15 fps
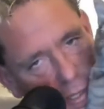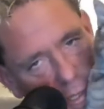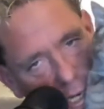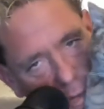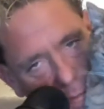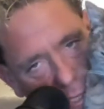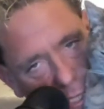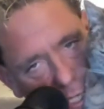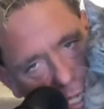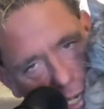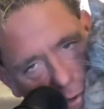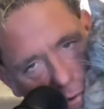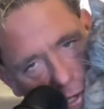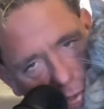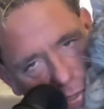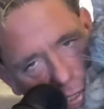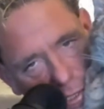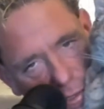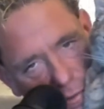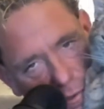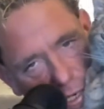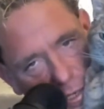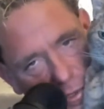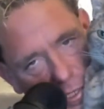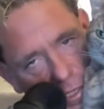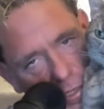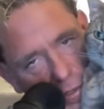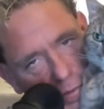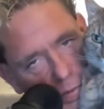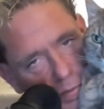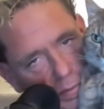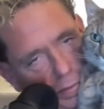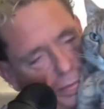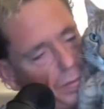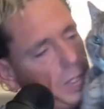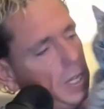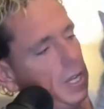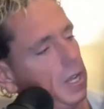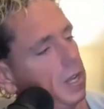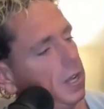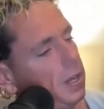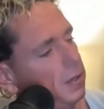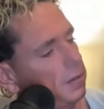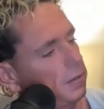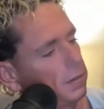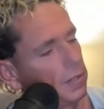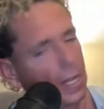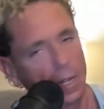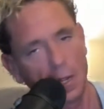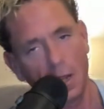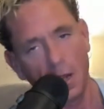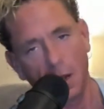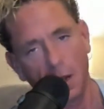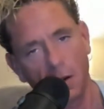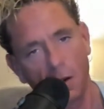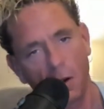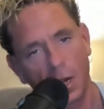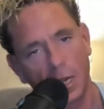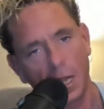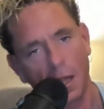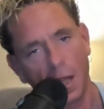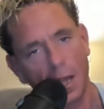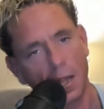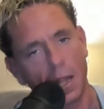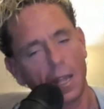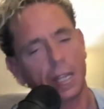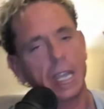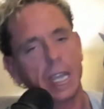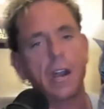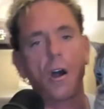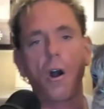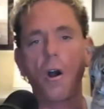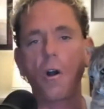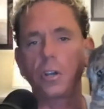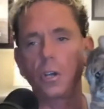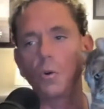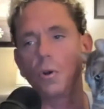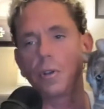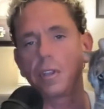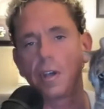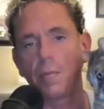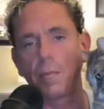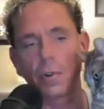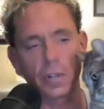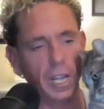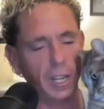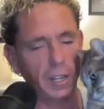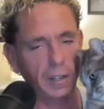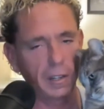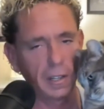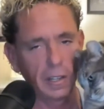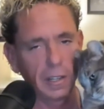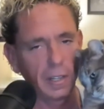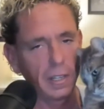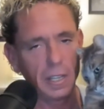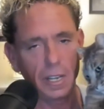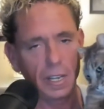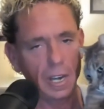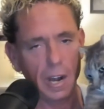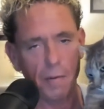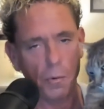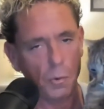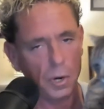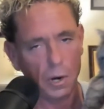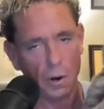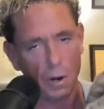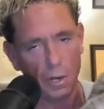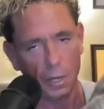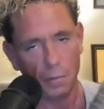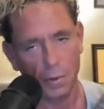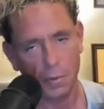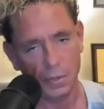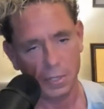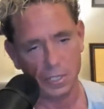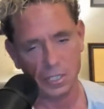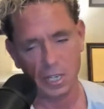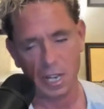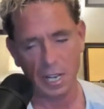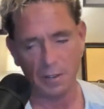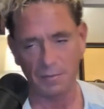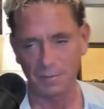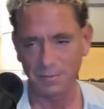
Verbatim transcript: I'm the king around here. Yeah. Yeah, I know. I can't argue with him, okay? You can never win an argument with this guy.